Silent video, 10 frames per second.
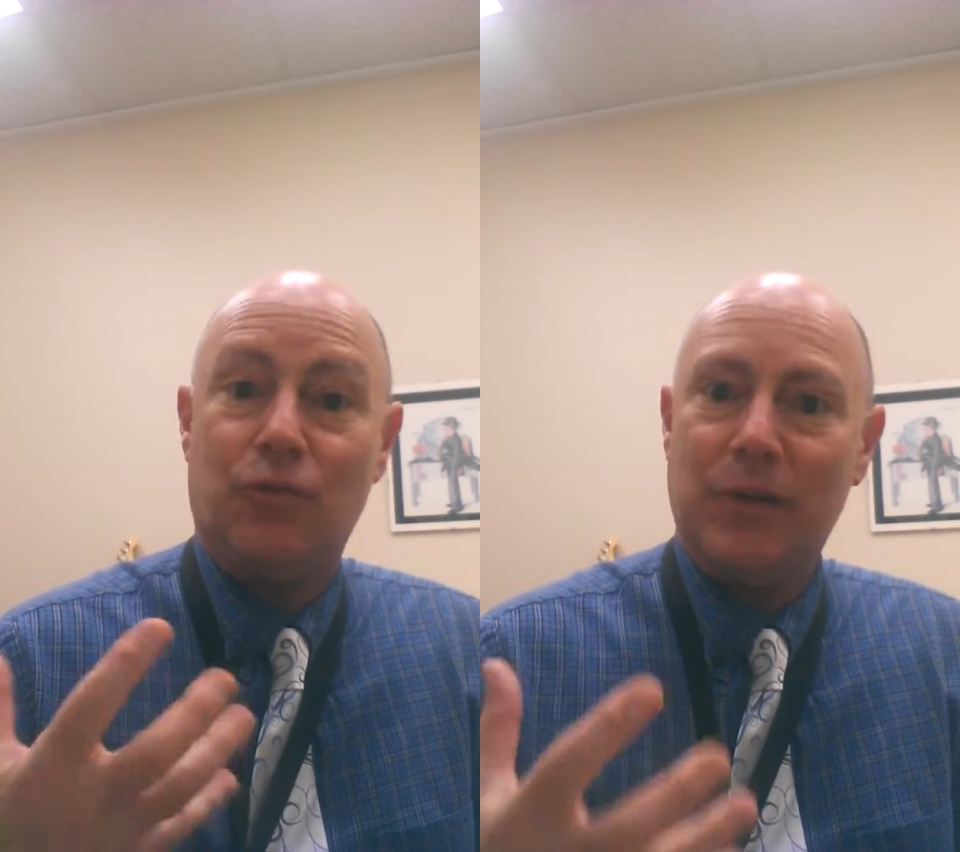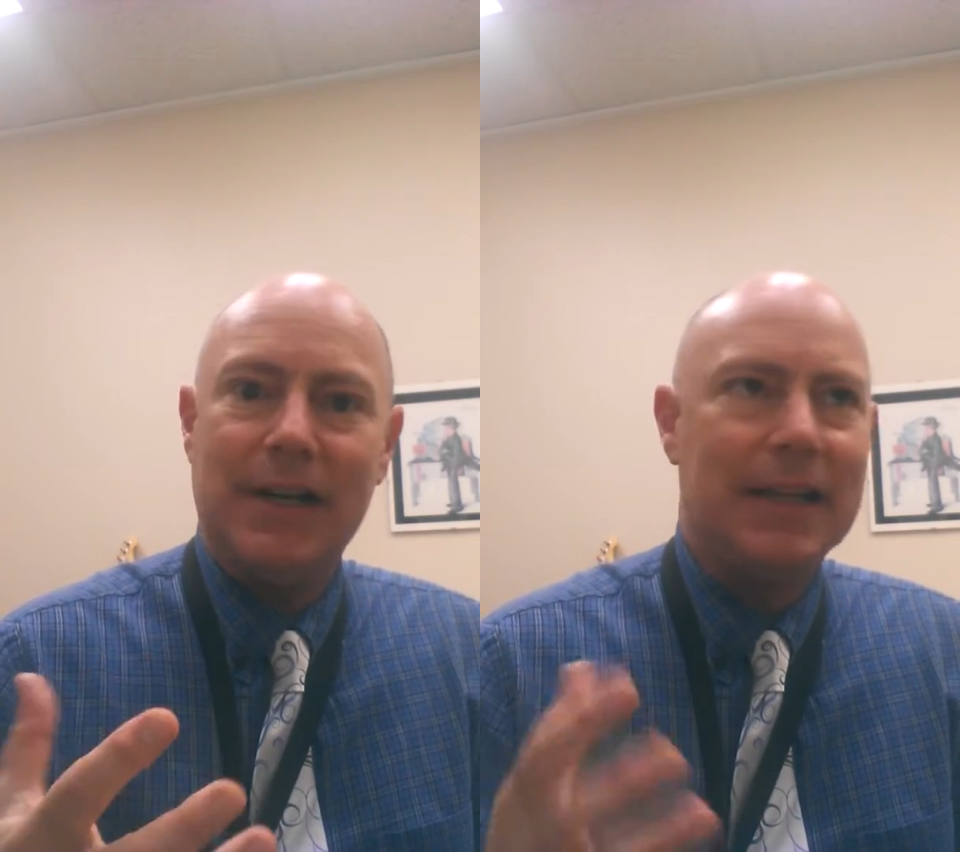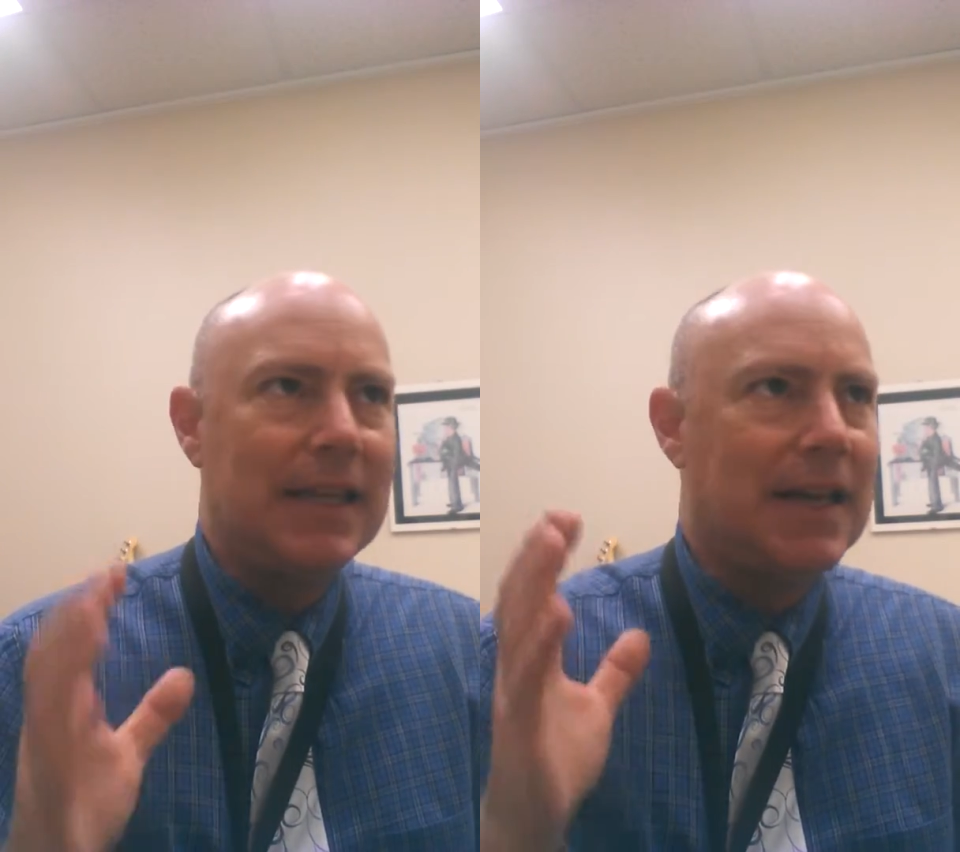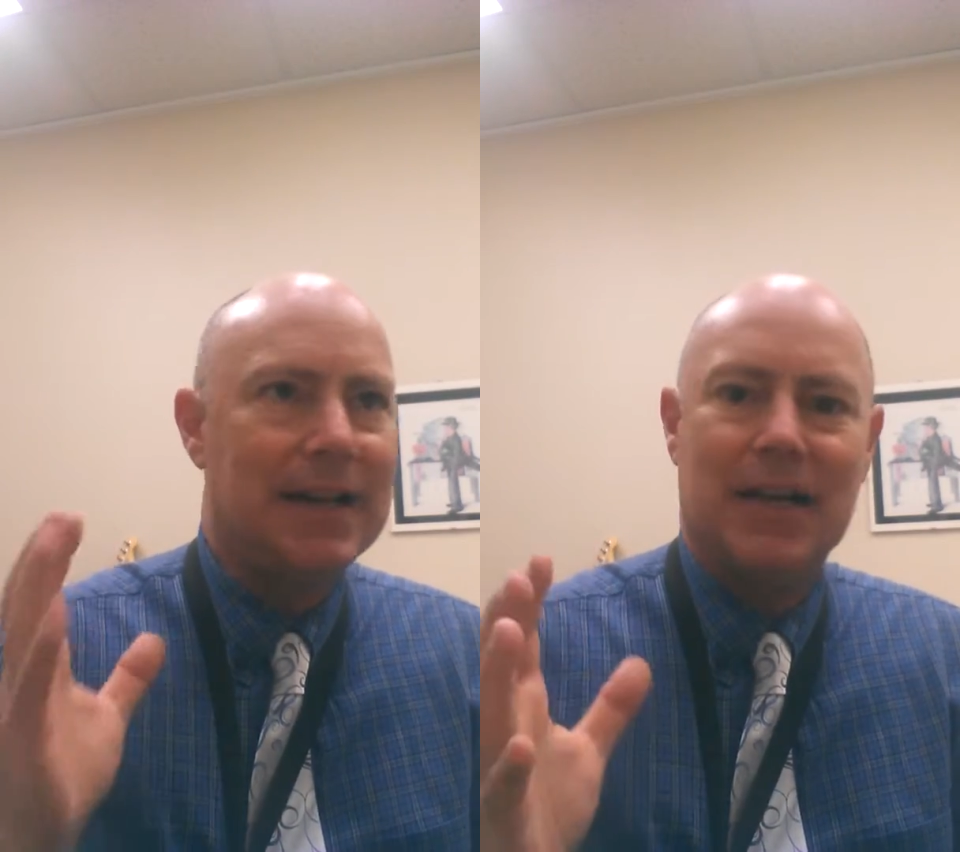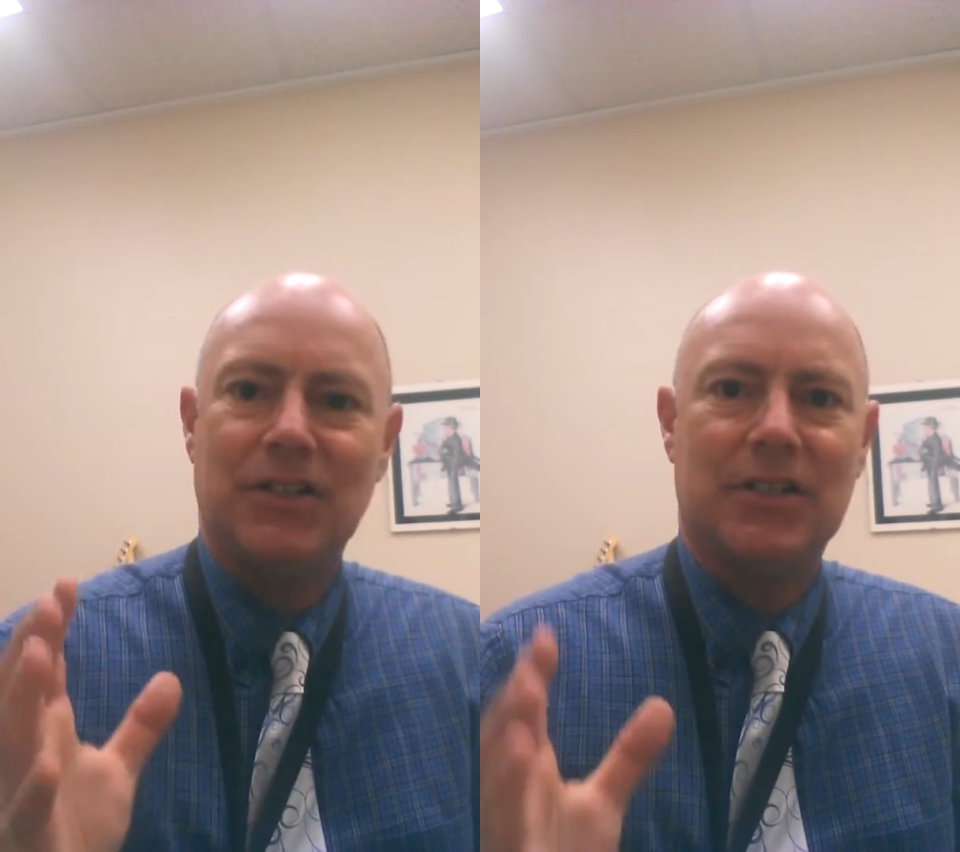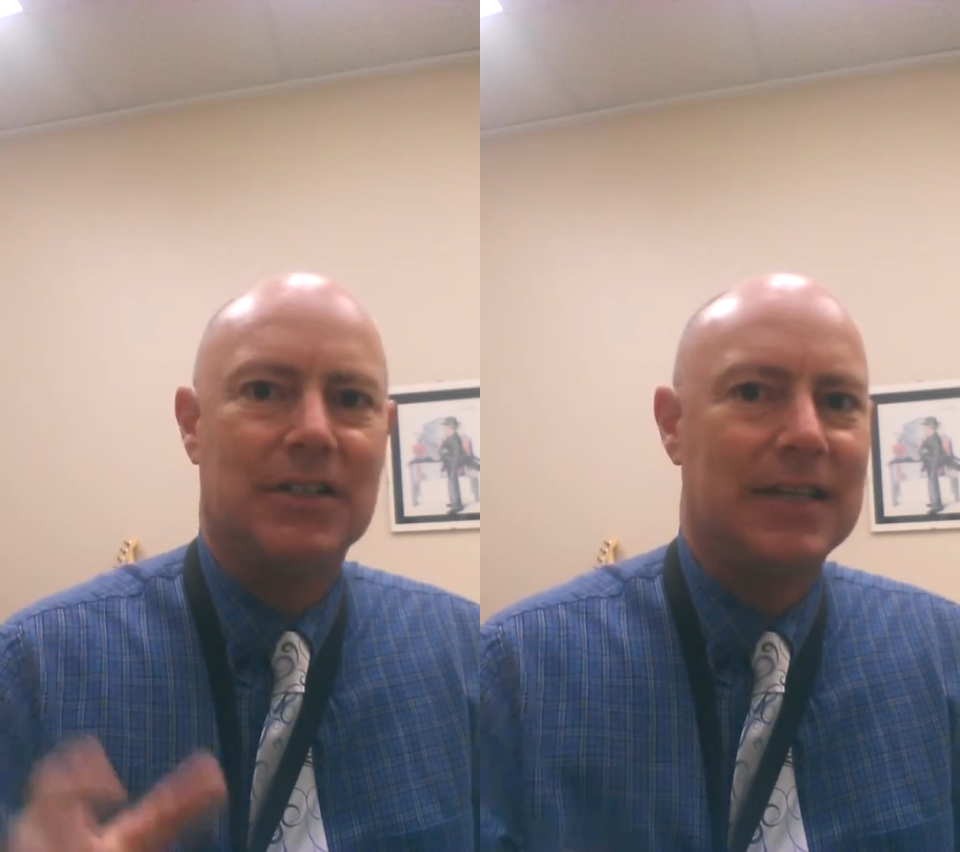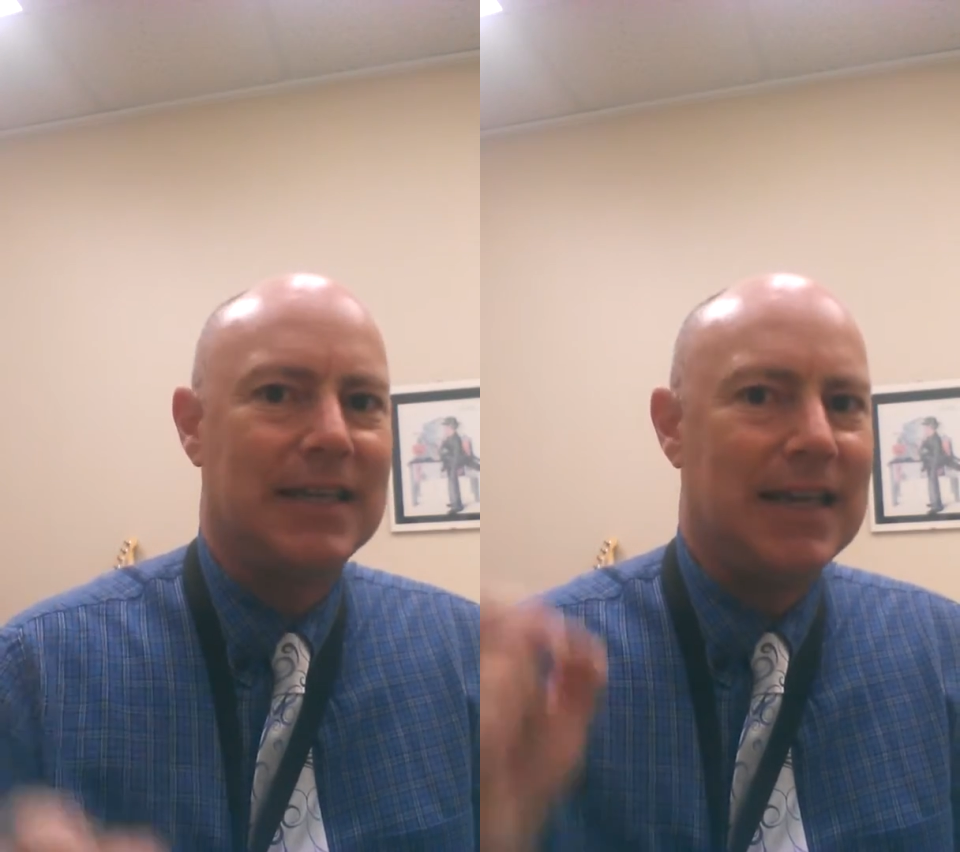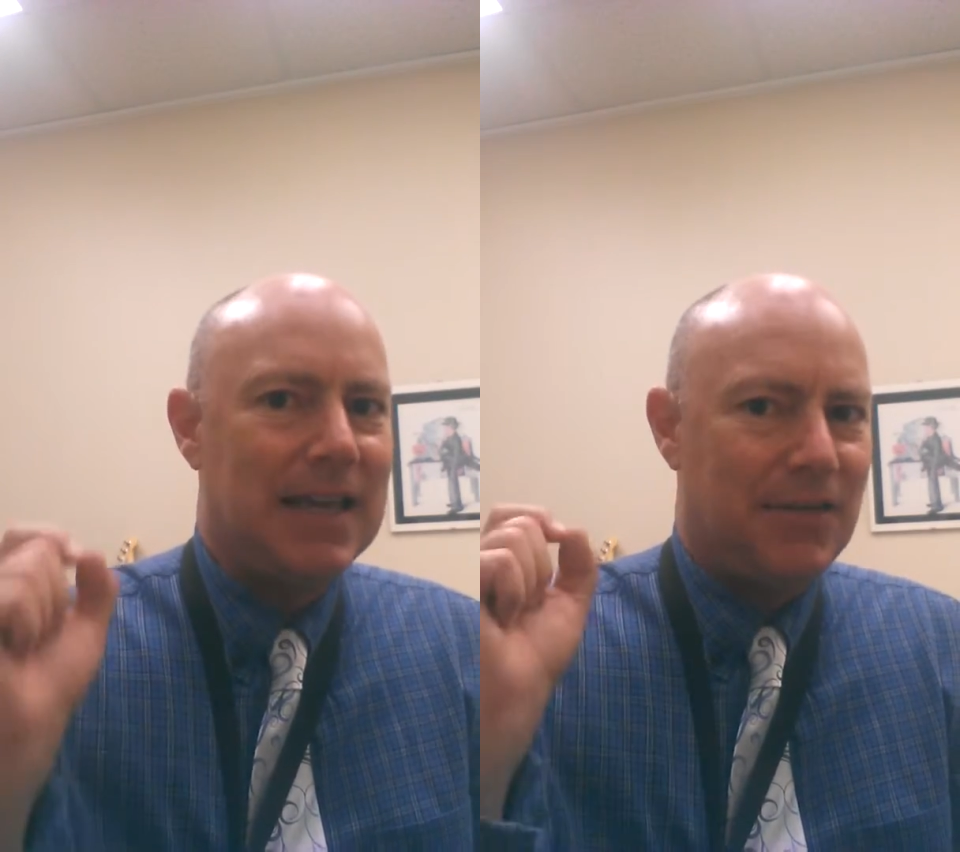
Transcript: really consciously,